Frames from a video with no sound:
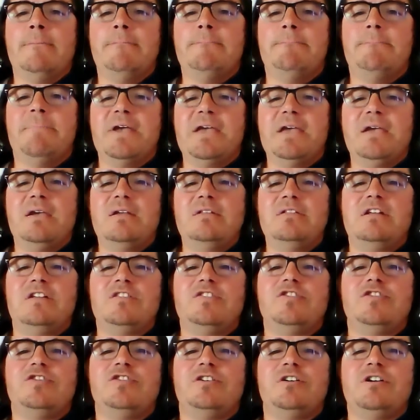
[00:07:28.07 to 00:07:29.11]
being
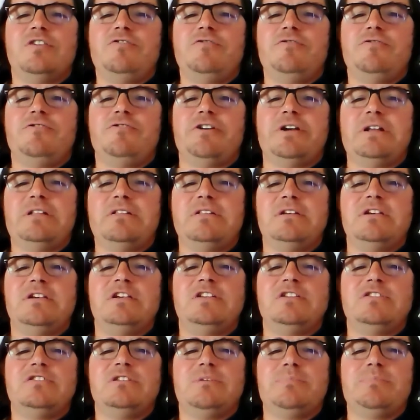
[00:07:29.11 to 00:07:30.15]
the 3rd fret
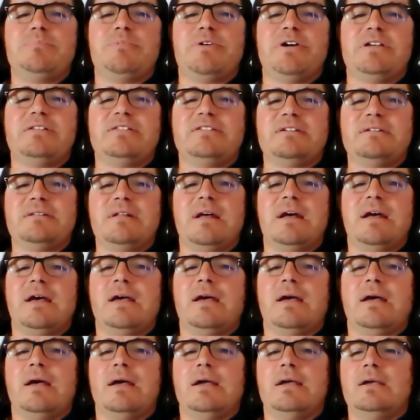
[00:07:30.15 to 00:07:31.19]
is depressed
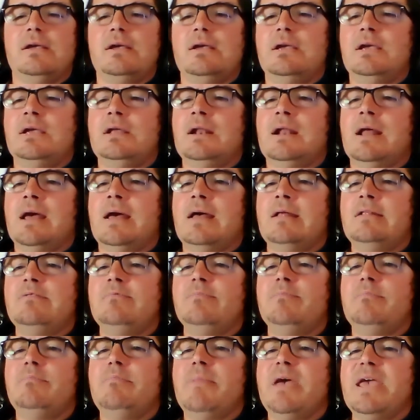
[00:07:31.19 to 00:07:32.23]
in
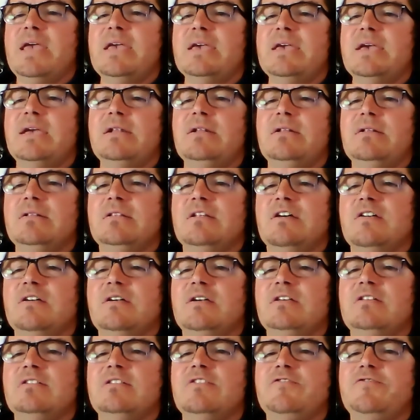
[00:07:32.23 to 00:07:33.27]
and making that
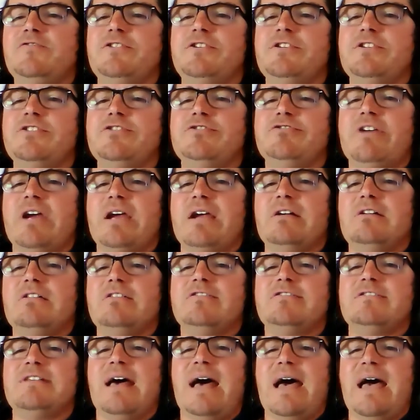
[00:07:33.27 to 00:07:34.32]
is the first triangle
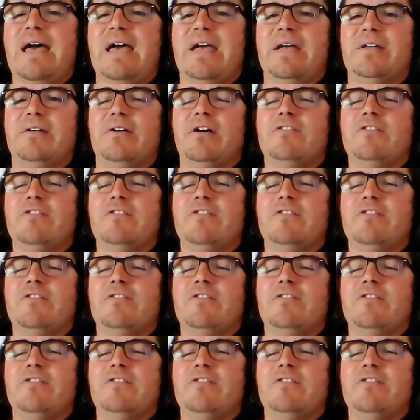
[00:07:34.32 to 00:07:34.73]
side,